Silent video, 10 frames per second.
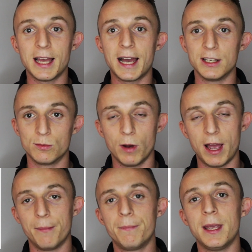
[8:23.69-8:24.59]
that is
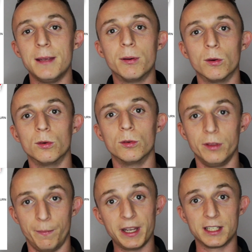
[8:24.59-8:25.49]
where
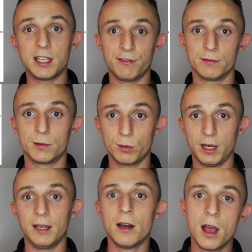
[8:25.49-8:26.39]
the biggest difference
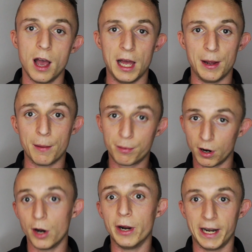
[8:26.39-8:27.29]
between a
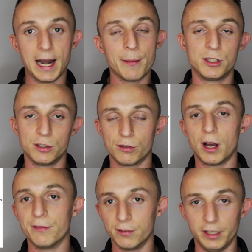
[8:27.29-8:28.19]
pro and an amateur
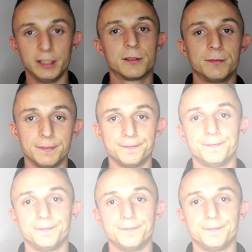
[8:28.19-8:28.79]
driver is.